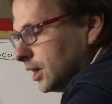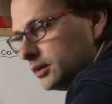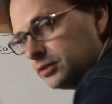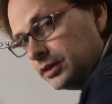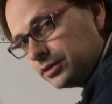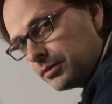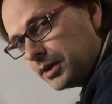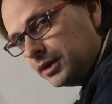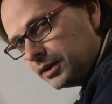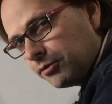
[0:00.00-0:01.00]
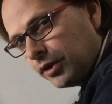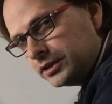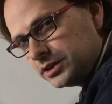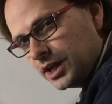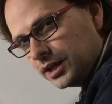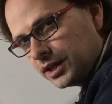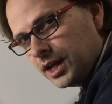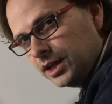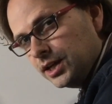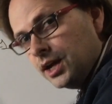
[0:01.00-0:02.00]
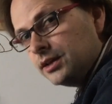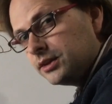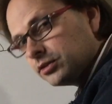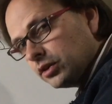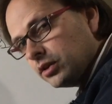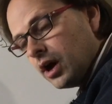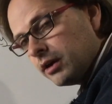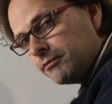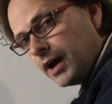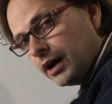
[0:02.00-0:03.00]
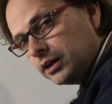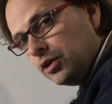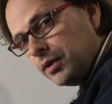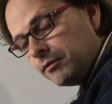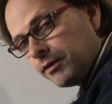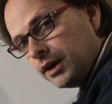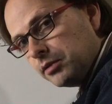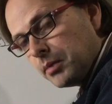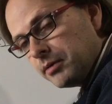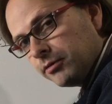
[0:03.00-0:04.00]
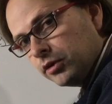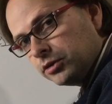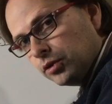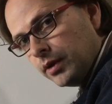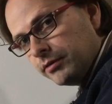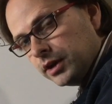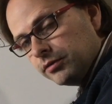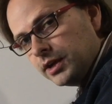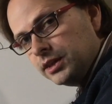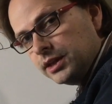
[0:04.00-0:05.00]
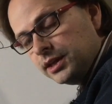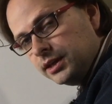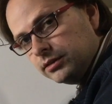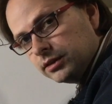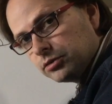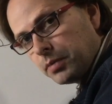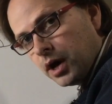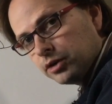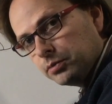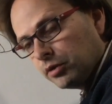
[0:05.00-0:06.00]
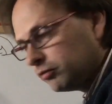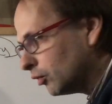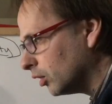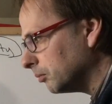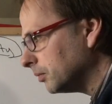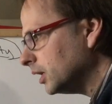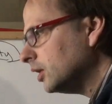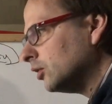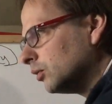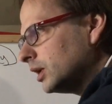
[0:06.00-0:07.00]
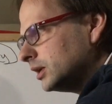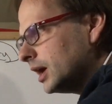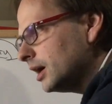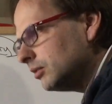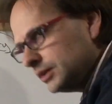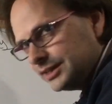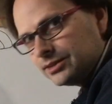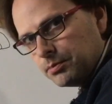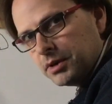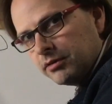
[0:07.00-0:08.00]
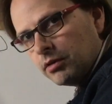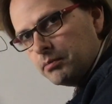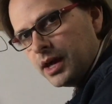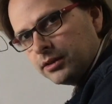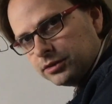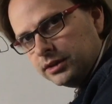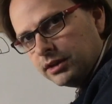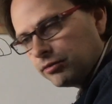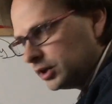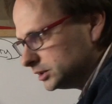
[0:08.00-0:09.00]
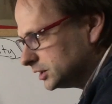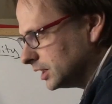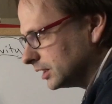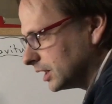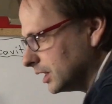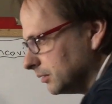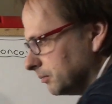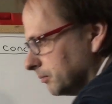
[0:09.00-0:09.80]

And since I'm going to differentiate again, there's a lot of value in finding my first derivative in the easiest possible form. Right now, it's a bit of a mess to differentiate again.